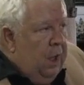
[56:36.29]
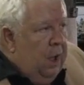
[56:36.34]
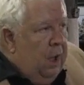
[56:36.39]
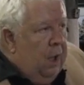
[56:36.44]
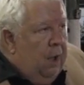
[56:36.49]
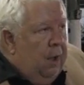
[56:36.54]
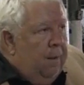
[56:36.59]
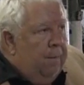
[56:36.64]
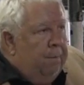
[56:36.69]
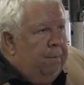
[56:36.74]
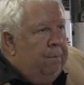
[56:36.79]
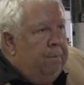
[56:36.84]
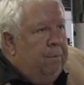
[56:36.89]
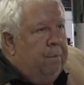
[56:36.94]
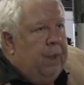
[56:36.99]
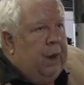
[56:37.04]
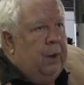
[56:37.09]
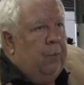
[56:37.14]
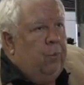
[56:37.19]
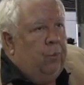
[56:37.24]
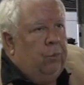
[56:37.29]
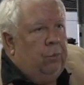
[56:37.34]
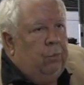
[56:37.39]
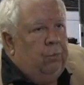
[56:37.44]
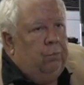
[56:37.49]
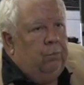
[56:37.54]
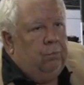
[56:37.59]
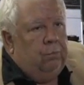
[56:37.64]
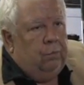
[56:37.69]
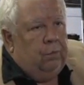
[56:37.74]
Um, but we're
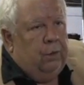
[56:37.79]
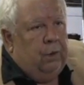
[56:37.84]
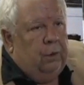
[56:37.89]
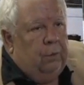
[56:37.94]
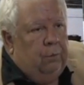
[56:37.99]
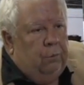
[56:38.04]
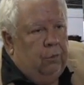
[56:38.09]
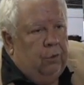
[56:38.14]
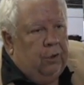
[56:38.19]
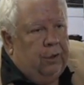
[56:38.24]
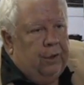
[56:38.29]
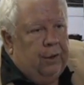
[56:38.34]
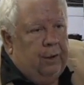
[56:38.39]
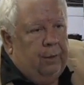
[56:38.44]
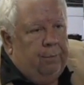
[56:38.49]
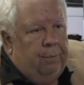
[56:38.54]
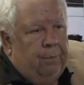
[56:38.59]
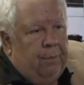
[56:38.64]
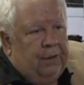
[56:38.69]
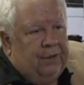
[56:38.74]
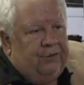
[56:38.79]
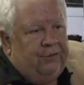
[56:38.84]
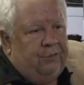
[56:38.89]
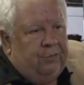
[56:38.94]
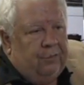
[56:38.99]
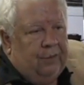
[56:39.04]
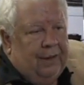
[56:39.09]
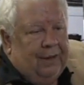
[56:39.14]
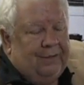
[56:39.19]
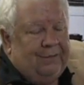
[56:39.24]
going to look at a
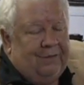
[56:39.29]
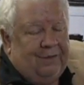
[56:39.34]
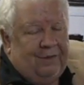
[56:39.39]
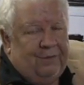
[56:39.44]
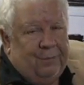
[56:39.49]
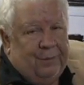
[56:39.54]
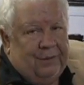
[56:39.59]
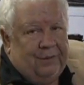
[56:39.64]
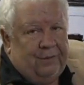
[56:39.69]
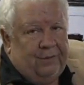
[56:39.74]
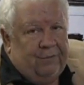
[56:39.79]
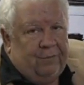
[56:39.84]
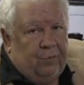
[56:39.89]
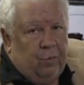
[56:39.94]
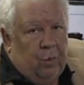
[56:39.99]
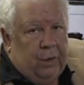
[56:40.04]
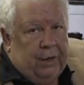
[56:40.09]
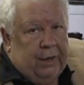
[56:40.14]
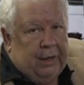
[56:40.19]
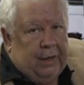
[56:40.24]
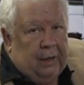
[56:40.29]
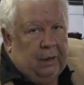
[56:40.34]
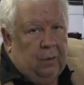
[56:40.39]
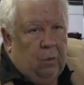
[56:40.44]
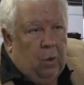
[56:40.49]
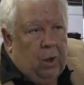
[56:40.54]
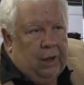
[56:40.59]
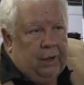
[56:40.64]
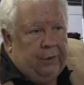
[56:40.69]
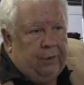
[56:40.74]
much less expensive 20
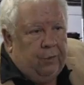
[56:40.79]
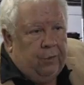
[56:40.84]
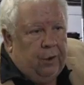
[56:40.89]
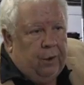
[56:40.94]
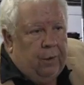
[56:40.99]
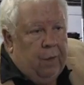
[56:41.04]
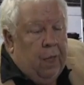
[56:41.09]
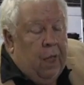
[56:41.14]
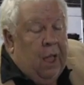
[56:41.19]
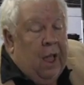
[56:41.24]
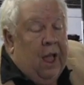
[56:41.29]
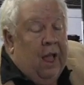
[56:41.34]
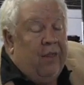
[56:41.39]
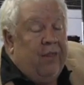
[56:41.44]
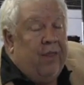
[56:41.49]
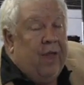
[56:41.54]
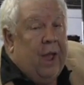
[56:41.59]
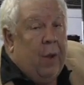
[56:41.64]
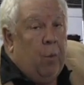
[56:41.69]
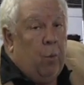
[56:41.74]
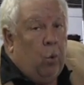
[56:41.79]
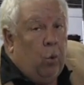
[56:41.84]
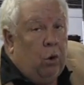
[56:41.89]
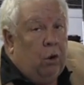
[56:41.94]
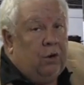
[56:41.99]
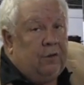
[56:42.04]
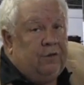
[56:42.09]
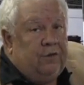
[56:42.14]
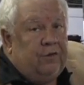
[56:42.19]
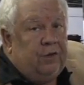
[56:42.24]
kilowatt unit that
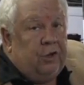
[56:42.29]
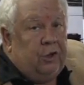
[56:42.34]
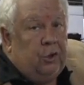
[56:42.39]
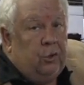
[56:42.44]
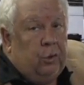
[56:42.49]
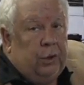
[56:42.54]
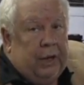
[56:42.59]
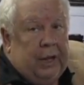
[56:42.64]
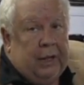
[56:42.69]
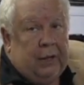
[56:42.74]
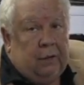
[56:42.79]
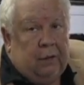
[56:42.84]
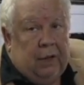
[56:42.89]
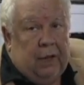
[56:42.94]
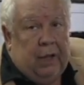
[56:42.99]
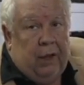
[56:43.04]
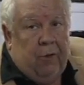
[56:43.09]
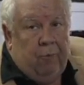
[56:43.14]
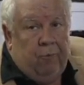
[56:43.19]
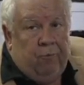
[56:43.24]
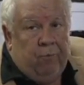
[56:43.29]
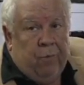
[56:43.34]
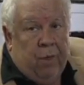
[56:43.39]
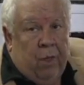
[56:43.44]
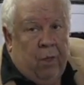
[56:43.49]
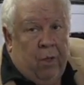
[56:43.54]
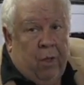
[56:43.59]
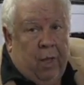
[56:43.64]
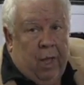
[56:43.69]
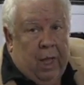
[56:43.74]
works uniquely,
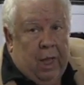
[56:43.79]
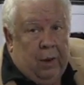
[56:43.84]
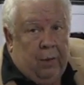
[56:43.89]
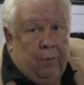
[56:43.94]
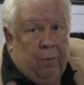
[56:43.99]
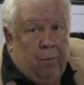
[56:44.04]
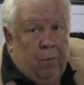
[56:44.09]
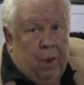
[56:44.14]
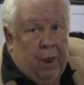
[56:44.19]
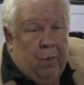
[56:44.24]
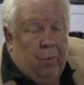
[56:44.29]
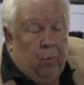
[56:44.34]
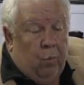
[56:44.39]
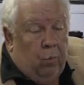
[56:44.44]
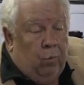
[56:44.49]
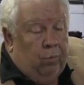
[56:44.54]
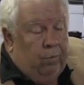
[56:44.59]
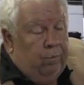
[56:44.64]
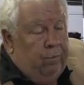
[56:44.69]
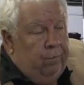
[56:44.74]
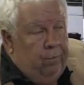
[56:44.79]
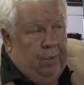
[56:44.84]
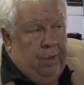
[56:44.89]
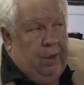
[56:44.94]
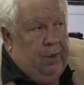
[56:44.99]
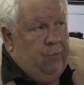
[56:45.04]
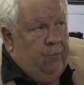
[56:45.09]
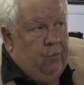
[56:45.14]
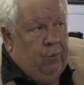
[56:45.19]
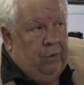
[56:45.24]
and and
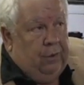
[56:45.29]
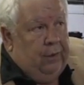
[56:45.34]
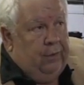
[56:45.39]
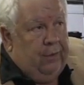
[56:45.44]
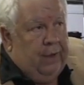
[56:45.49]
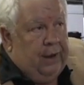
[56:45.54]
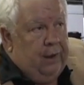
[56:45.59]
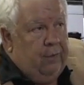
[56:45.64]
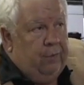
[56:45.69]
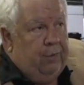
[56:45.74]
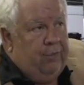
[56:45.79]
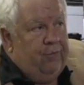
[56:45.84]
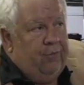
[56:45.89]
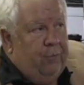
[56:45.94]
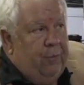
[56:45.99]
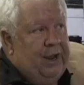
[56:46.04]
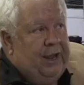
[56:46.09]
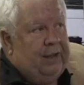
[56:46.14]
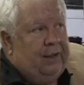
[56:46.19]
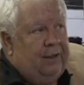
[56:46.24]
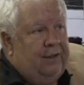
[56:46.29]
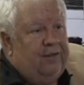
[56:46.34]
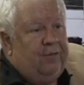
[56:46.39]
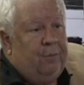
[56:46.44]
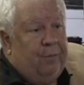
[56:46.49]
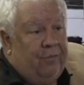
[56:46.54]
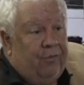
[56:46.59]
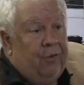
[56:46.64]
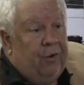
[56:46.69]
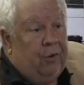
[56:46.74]
and really they don't even make this,
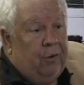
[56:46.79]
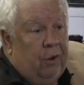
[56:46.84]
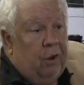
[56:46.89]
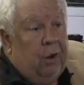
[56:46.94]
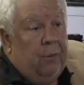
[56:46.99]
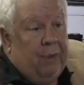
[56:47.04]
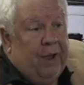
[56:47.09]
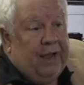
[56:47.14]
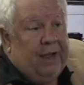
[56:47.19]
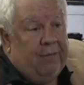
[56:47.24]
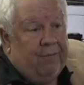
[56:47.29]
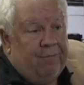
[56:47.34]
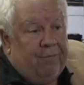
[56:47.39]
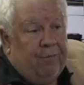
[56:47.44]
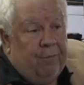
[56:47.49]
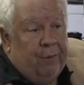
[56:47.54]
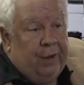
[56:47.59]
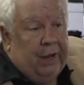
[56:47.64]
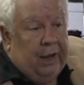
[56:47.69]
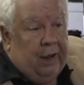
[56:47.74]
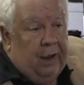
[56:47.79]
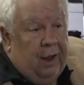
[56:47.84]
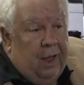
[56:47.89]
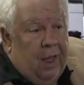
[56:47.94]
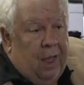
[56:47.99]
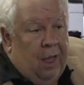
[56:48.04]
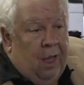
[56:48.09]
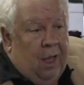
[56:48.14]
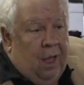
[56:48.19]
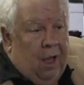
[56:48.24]
but they're going to make it for me
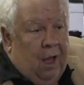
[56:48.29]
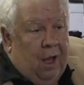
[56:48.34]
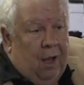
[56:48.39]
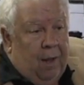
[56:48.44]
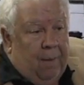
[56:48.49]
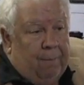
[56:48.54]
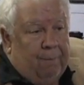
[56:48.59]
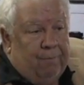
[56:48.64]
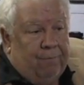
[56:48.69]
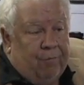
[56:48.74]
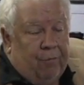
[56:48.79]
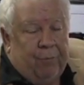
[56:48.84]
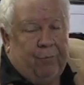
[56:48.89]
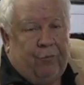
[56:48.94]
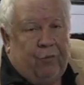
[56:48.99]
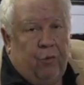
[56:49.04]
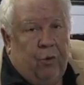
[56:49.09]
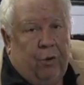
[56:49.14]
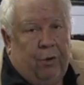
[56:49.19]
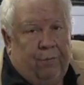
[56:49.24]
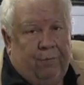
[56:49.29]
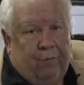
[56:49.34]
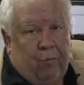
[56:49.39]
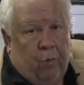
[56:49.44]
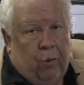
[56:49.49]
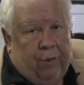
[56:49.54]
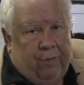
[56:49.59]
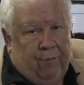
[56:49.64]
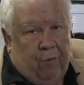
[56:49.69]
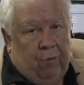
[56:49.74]
uh, from
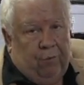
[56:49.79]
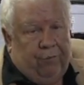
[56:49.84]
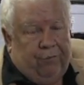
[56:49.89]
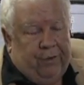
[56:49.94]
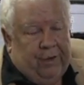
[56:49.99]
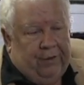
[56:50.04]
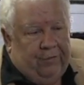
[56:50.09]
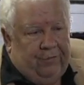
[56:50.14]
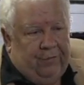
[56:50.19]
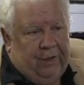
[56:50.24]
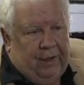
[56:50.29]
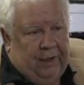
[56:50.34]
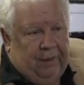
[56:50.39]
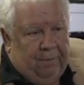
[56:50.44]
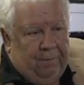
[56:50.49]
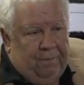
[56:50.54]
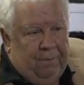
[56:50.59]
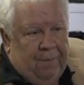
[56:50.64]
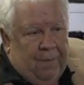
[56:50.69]
240 volts AC.